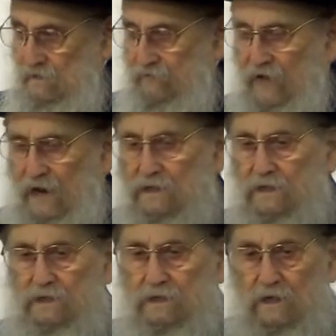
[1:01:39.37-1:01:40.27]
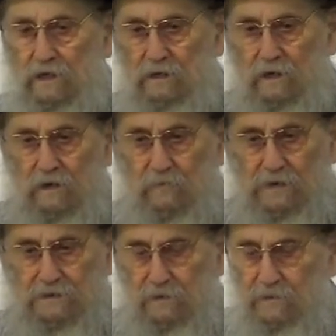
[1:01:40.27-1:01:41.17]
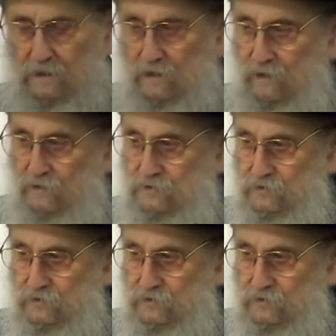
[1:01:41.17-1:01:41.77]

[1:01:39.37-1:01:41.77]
defiling the Beis Hamikdash.